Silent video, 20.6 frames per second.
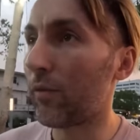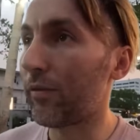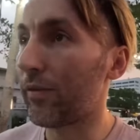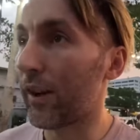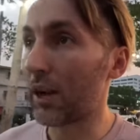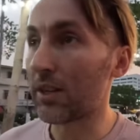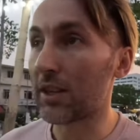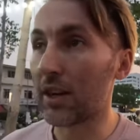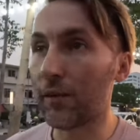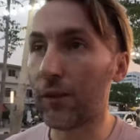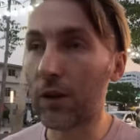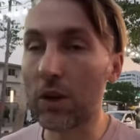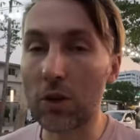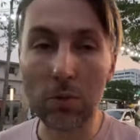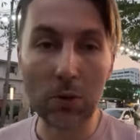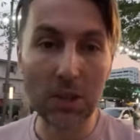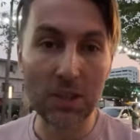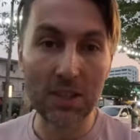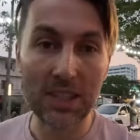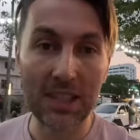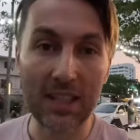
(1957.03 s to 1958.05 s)
very different. You
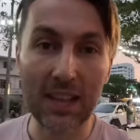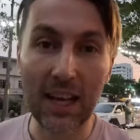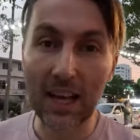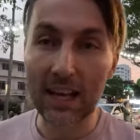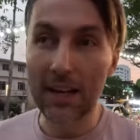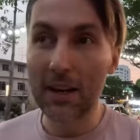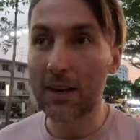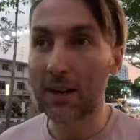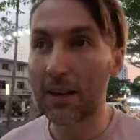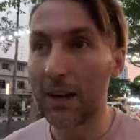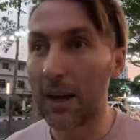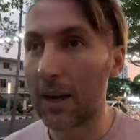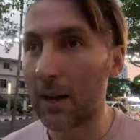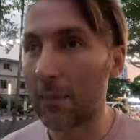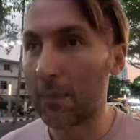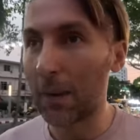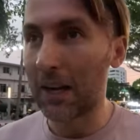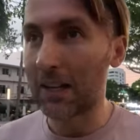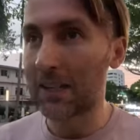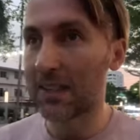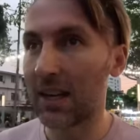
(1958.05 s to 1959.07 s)
wouldn't see that in uh,
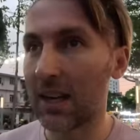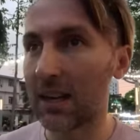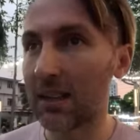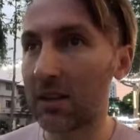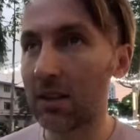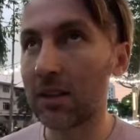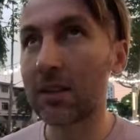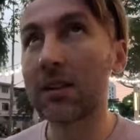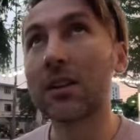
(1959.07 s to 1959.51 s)
Pakistan.